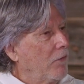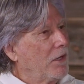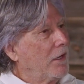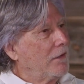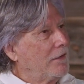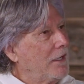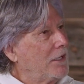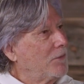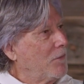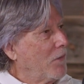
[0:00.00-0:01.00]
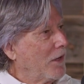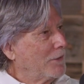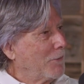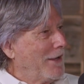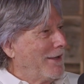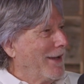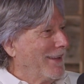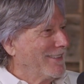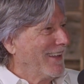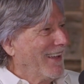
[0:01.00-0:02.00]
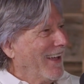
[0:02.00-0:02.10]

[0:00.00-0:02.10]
It really didn't teach me much because